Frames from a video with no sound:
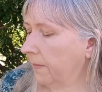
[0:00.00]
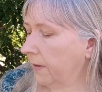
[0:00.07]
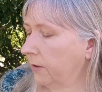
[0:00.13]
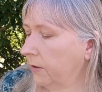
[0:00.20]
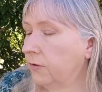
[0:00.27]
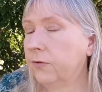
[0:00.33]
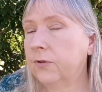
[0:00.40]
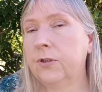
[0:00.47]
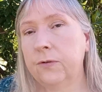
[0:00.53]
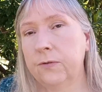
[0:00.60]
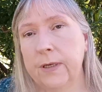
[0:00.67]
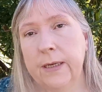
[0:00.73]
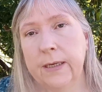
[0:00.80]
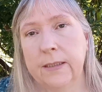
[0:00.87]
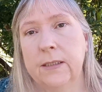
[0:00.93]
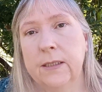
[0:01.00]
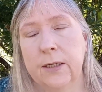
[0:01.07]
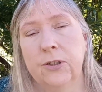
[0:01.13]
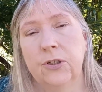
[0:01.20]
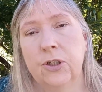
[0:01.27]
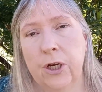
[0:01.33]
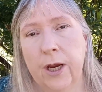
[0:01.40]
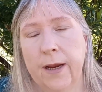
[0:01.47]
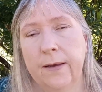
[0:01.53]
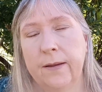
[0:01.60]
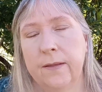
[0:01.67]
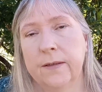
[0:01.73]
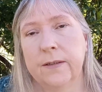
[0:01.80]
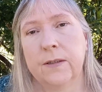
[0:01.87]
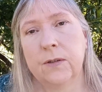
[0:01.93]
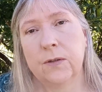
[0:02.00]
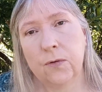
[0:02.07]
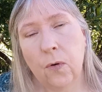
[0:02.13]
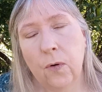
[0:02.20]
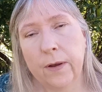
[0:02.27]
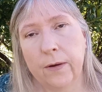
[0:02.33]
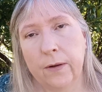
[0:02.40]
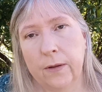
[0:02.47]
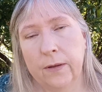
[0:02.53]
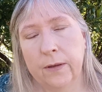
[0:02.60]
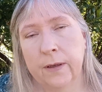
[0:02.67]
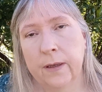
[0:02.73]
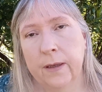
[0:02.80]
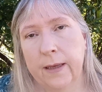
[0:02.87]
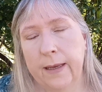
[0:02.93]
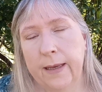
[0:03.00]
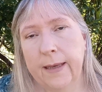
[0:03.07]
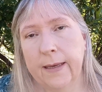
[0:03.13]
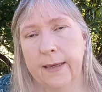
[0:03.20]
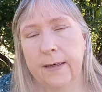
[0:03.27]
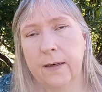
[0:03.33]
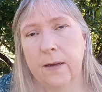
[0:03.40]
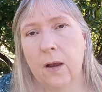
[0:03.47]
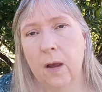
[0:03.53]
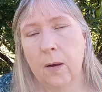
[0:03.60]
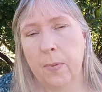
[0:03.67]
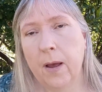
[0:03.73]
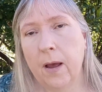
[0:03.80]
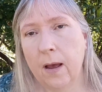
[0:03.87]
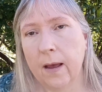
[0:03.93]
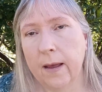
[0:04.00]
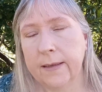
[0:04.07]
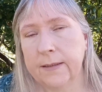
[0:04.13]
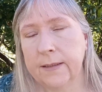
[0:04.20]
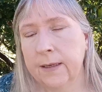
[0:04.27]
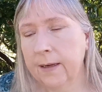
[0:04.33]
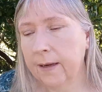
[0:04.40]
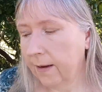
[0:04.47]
You do need to check the soil in a pot